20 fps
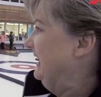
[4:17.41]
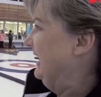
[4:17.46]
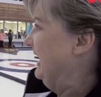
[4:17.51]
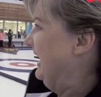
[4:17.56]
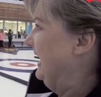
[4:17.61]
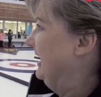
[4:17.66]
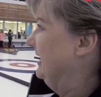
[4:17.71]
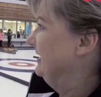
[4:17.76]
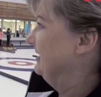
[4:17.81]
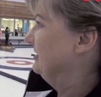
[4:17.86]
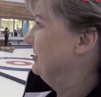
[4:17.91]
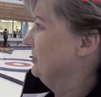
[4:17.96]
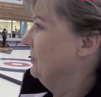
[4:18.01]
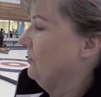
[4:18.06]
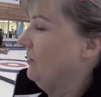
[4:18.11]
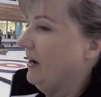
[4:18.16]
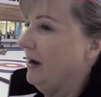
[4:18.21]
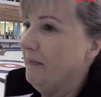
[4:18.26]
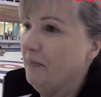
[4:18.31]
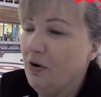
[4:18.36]
And
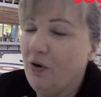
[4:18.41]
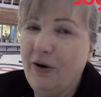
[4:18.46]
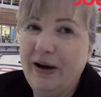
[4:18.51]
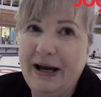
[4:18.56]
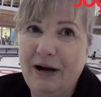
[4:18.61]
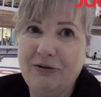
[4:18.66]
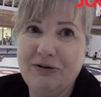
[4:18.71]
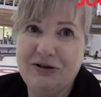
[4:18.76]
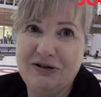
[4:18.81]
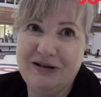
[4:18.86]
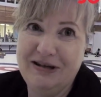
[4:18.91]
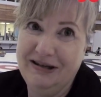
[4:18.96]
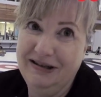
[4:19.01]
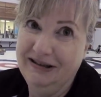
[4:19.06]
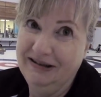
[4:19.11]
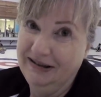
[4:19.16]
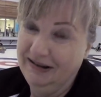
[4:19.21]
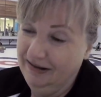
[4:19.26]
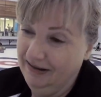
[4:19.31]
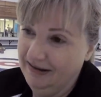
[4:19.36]
so I'm going out
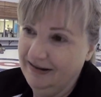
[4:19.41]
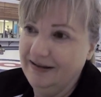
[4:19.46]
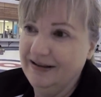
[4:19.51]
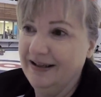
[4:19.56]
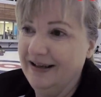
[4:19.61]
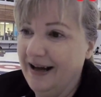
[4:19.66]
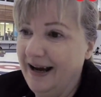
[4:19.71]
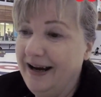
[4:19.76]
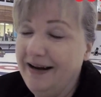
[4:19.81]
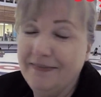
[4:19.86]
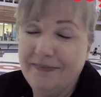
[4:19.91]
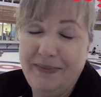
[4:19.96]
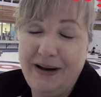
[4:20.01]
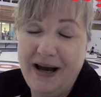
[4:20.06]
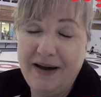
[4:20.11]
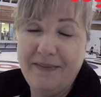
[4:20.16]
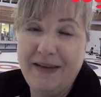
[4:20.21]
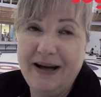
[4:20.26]
tonight and buying